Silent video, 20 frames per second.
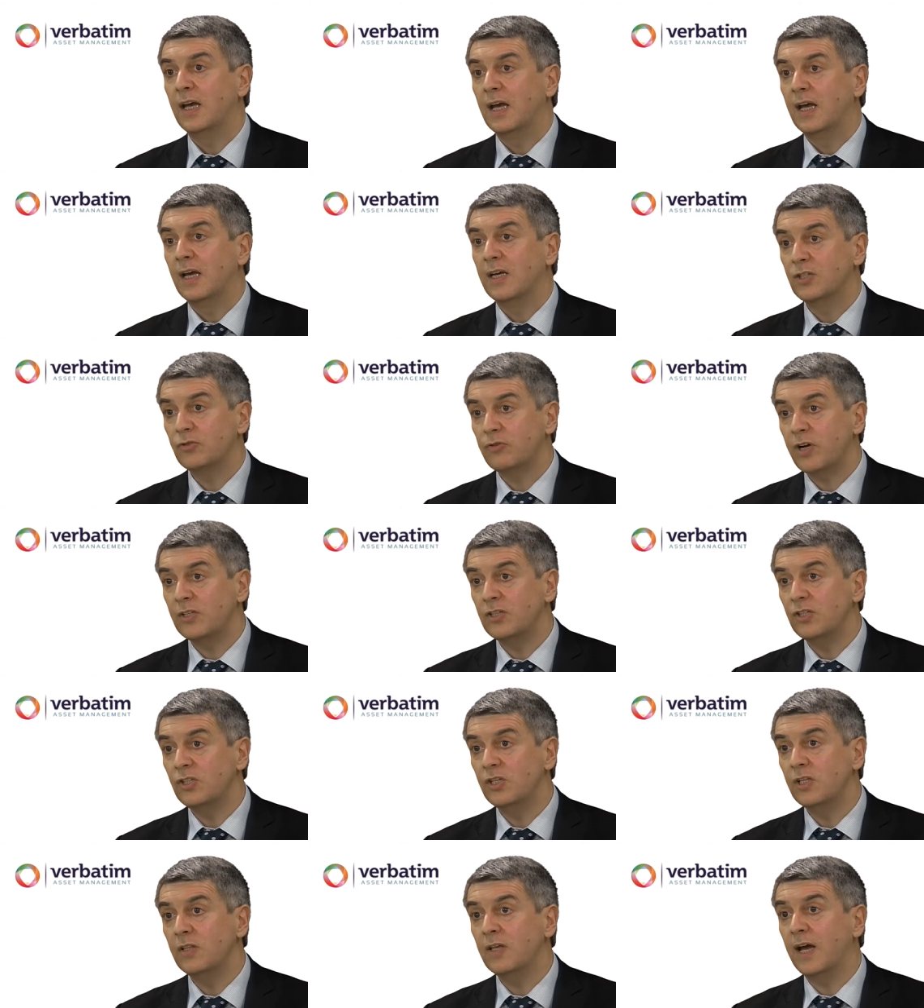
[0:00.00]
a
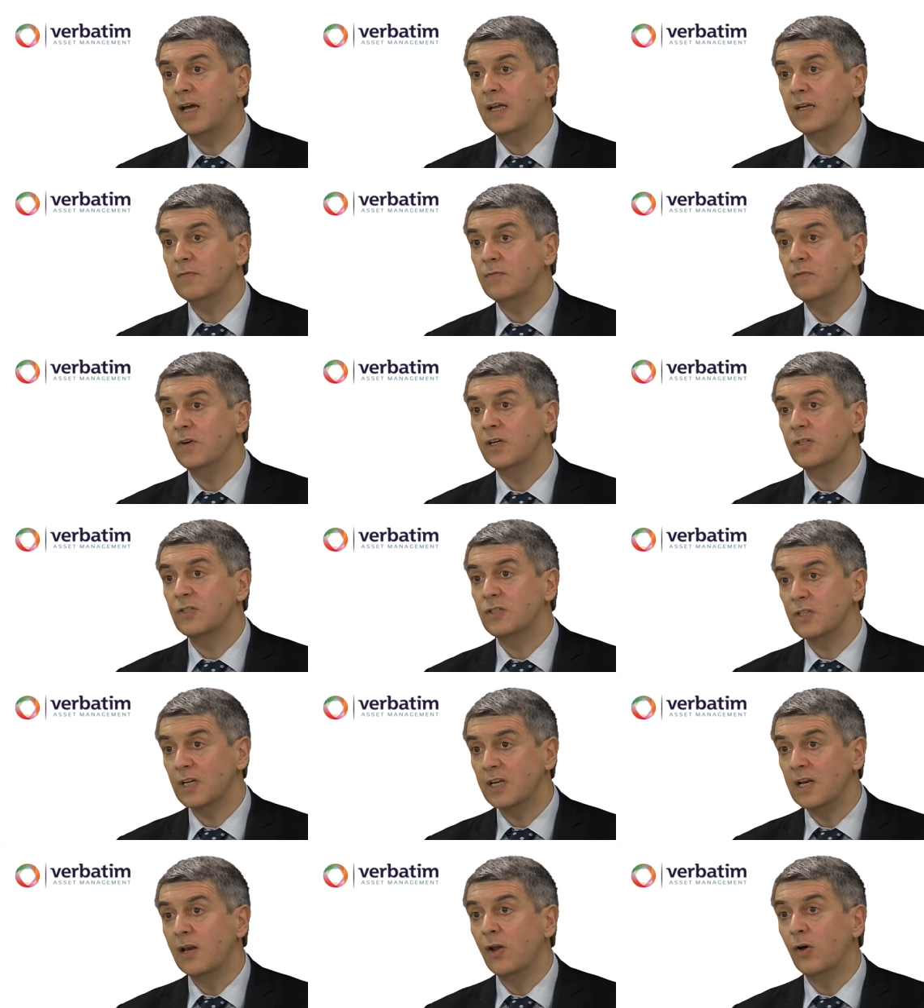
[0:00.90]
strategy that invests
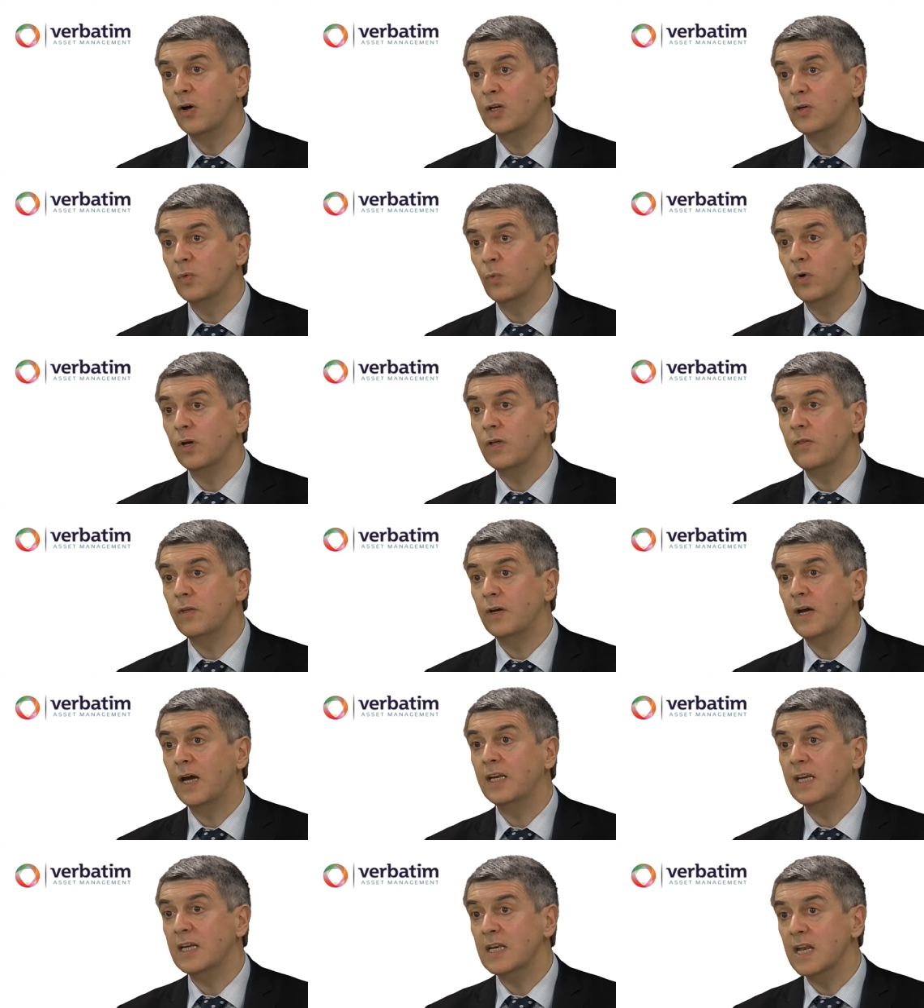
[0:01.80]
in line with
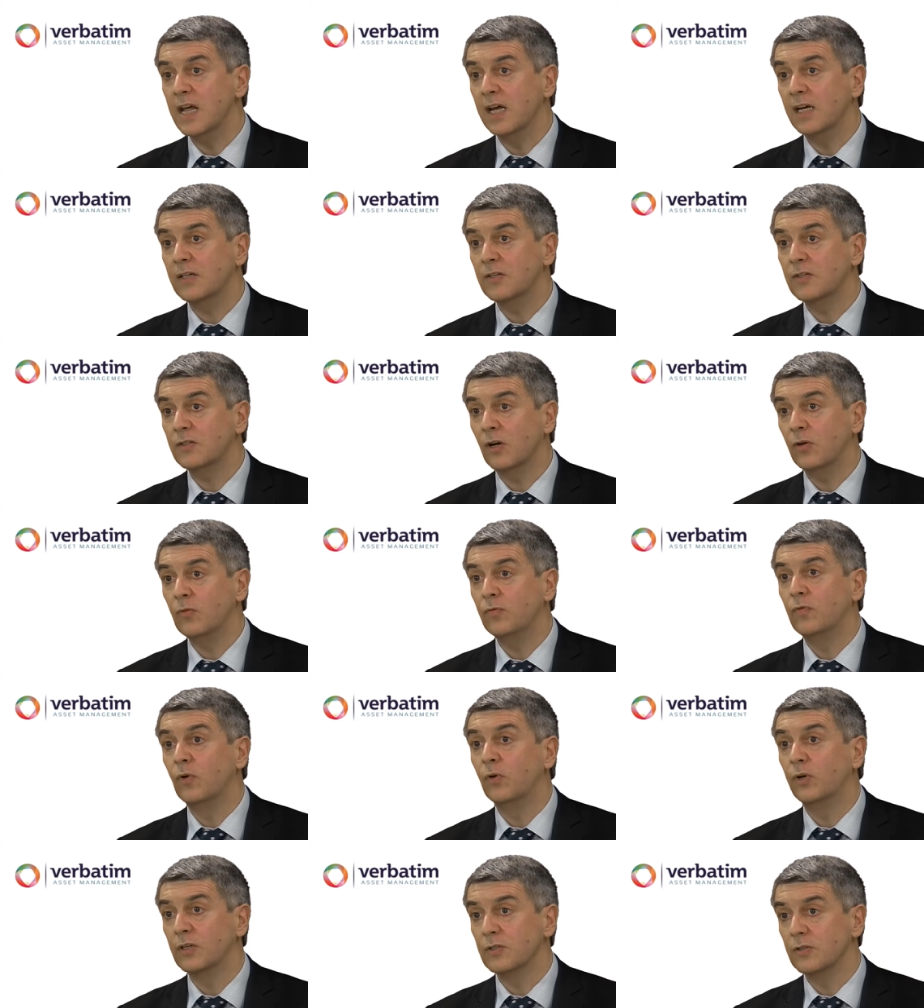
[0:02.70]
an index. So
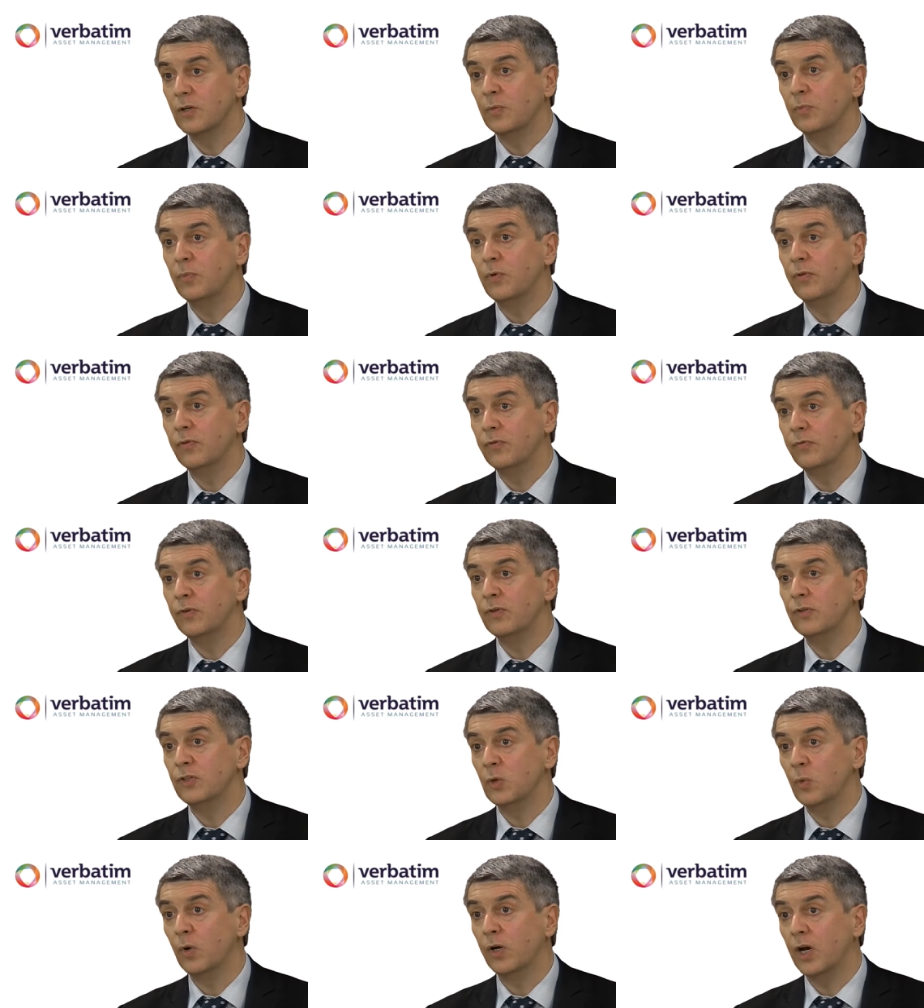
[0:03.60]
for example, the
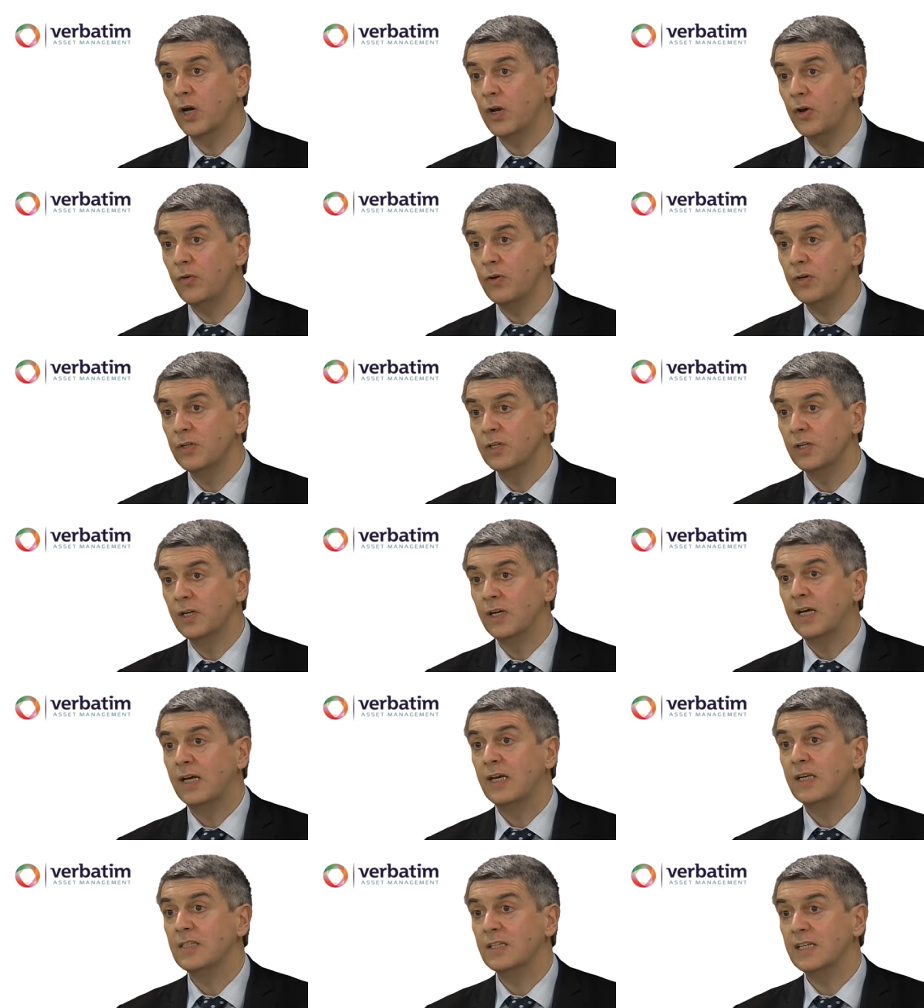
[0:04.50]
FTSE 100
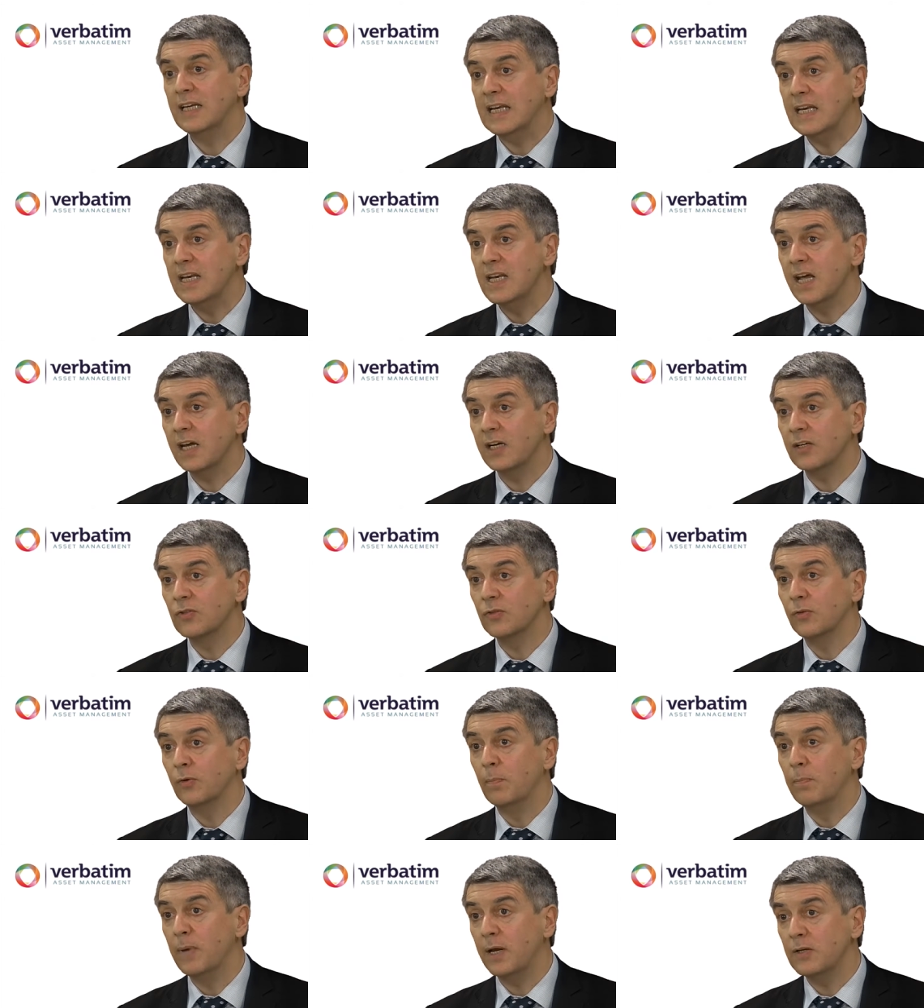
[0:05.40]
is an index
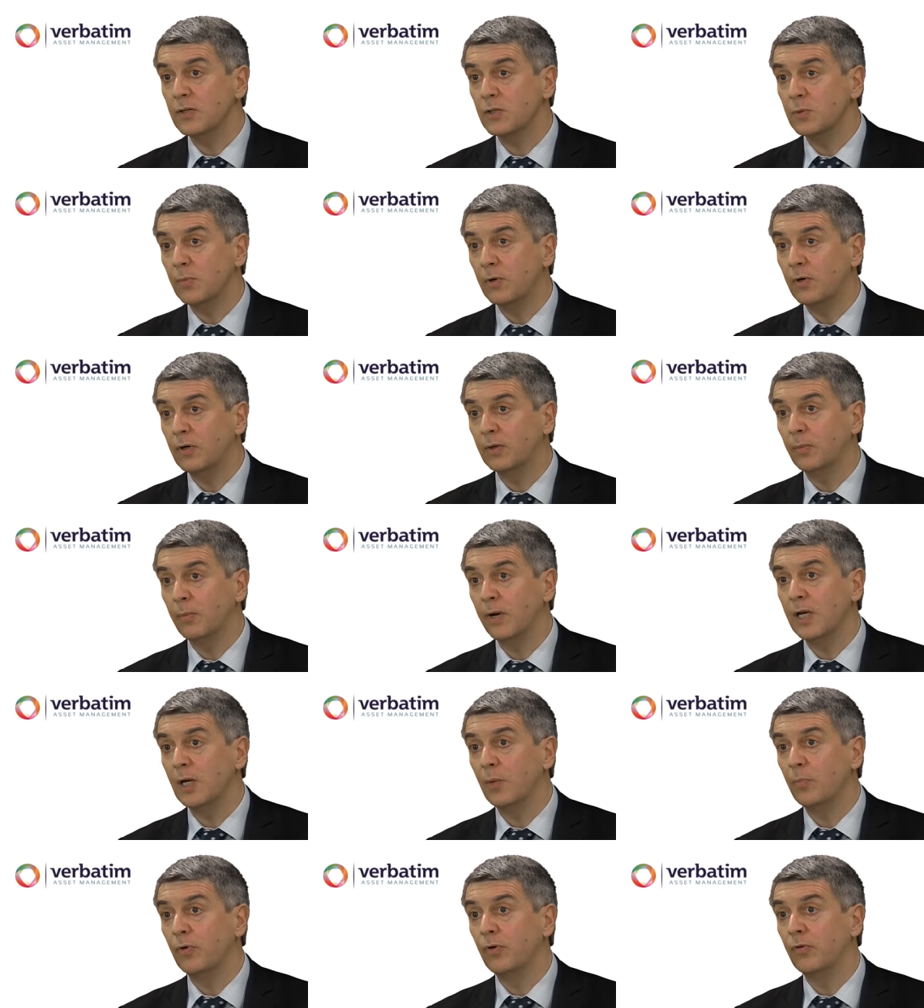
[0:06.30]
or a benchmark made
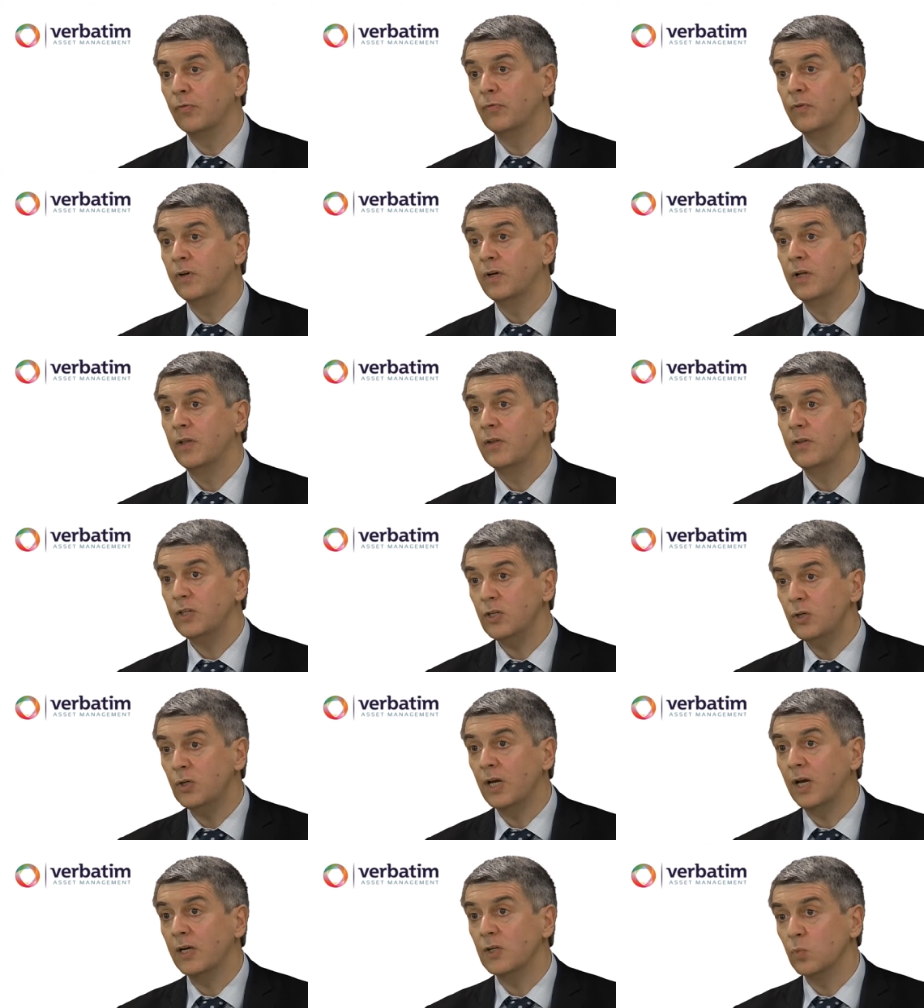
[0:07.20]
up of the
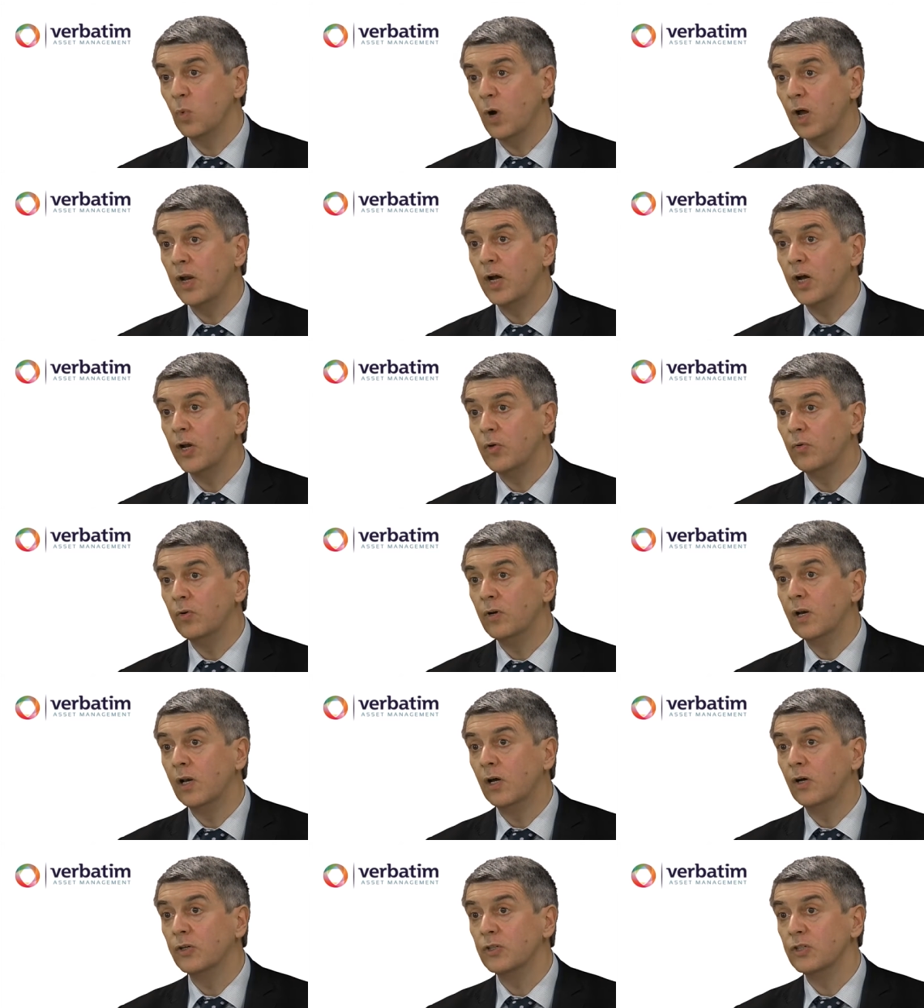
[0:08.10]
UK's 100
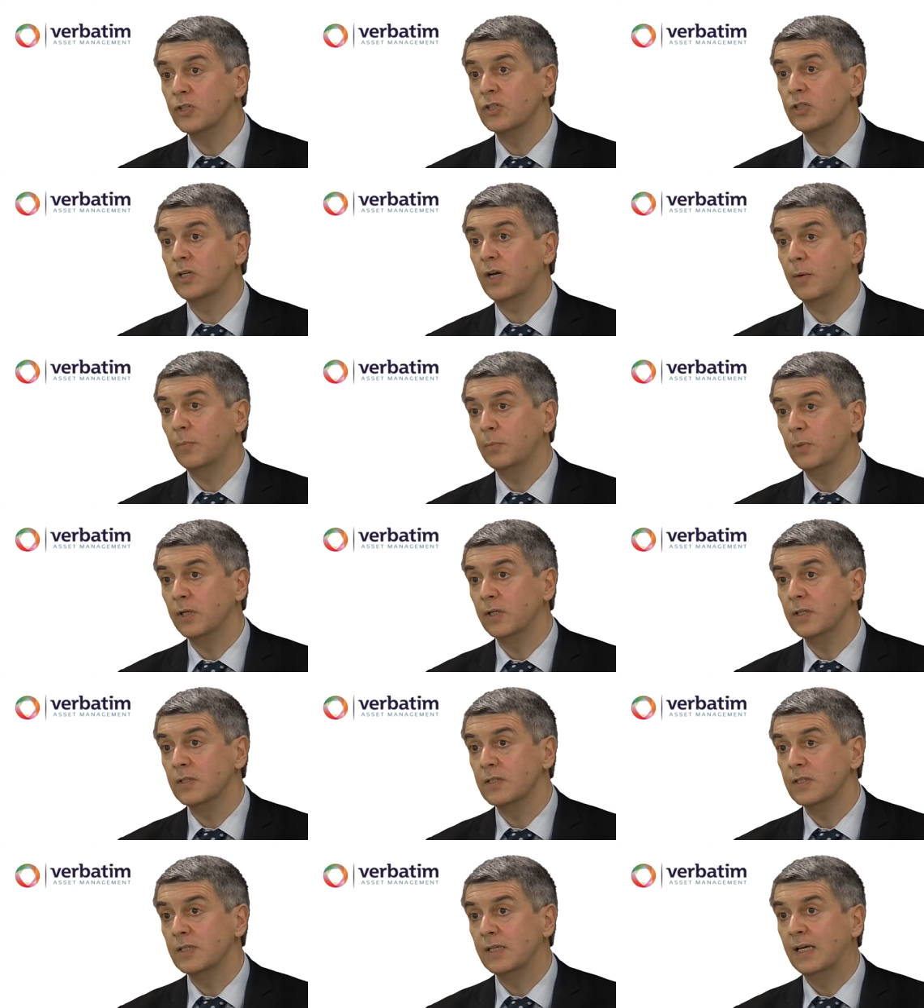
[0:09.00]
largest
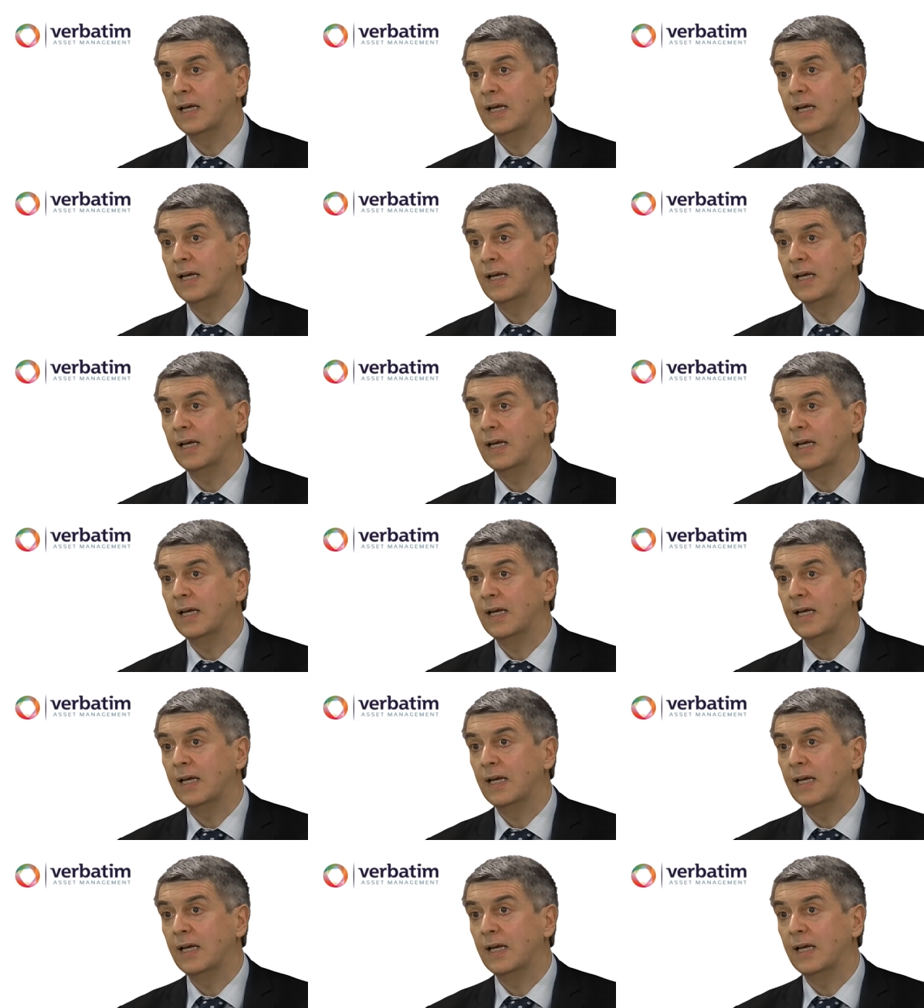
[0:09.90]
companies.